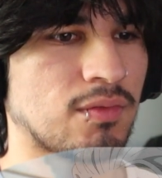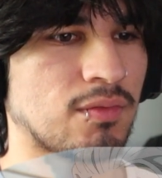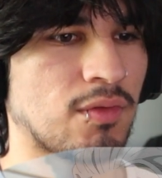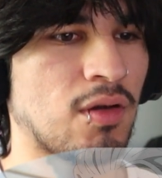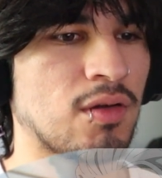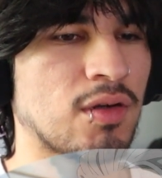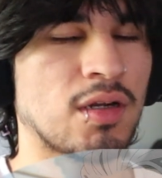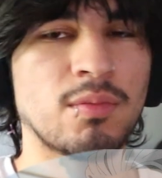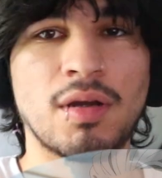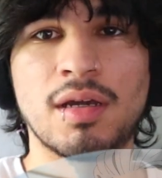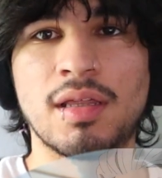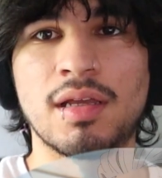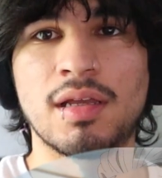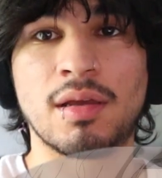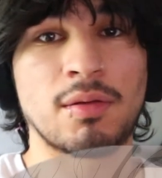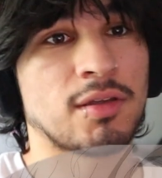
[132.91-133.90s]
Oh, never
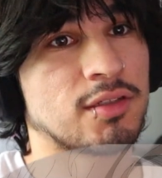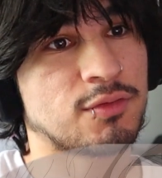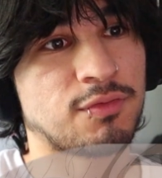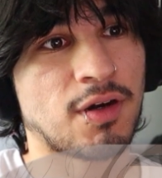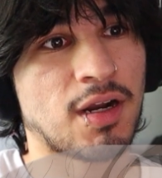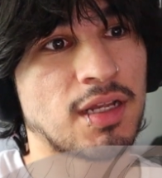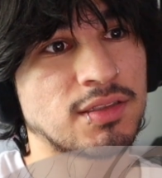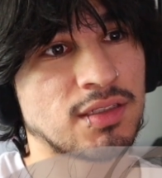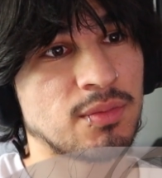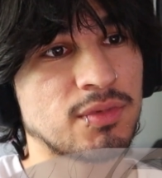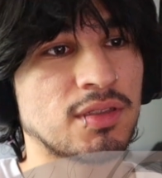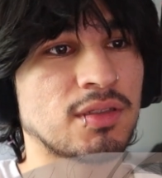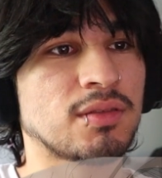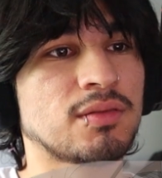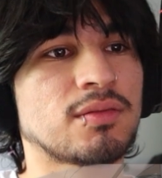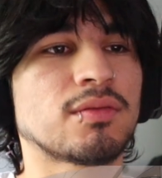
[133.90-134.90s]
mind. I mean, it's fried
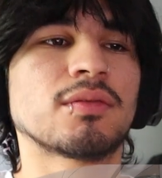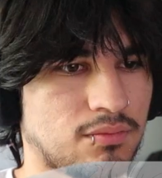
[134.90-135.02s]
something.